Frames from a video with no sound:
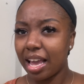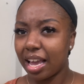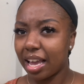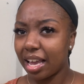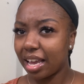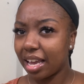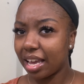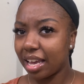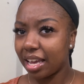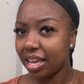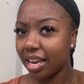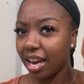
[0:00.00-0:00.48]

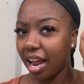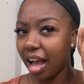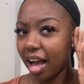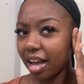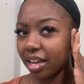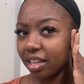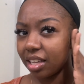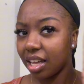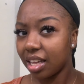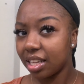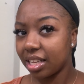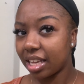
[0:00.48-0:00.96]
And how
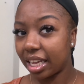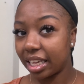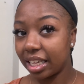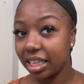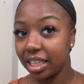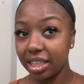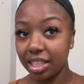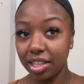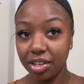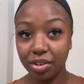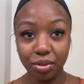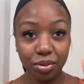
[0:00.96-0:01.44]
y'all
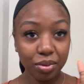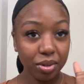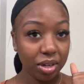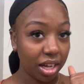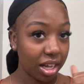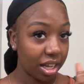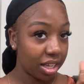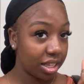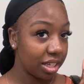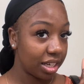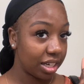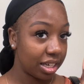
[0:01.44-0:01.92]
liking the new
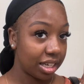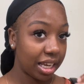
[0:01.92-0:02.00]
color?